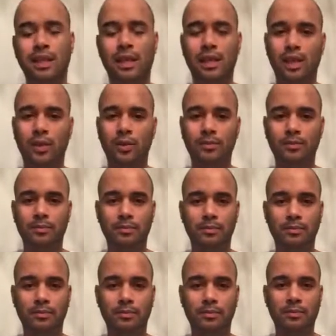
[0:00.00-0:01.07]
Hello,
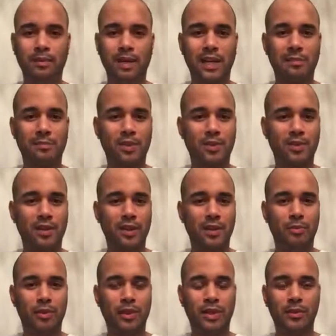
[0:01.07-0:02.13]
my name is Jose
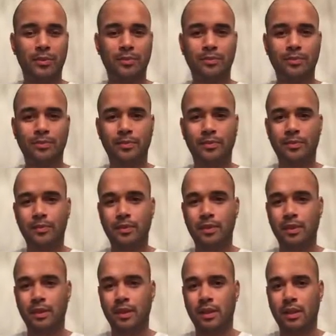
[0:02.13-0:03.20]
Abreu,
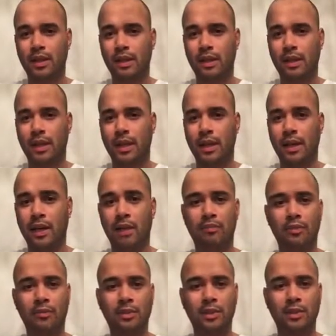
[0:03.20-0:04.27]
and I'm
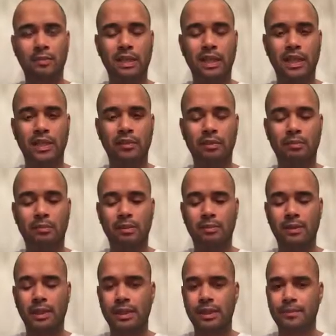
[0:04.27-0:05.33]
from the Dominican
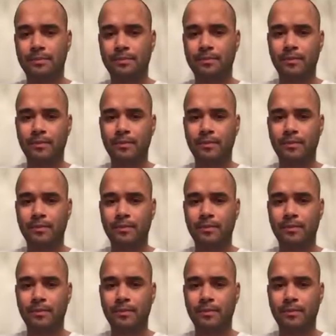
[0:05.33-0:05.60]
Republic.